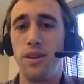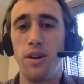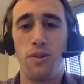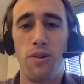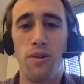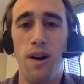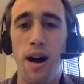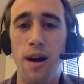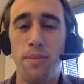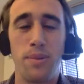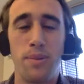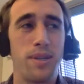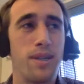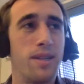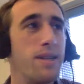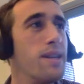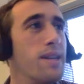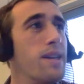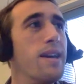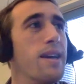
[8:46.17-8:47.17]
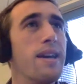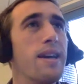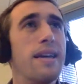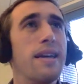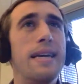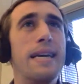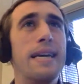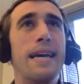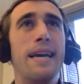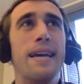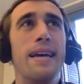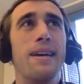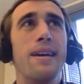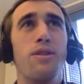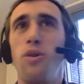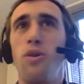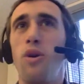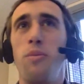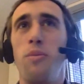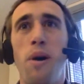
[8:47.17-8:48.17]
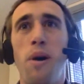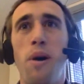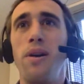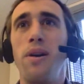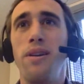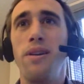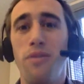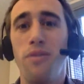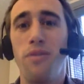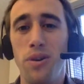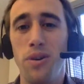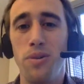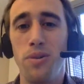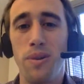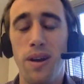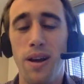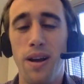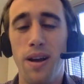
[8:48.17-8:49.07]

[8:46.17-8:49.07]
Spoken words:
crops and throw a party for you.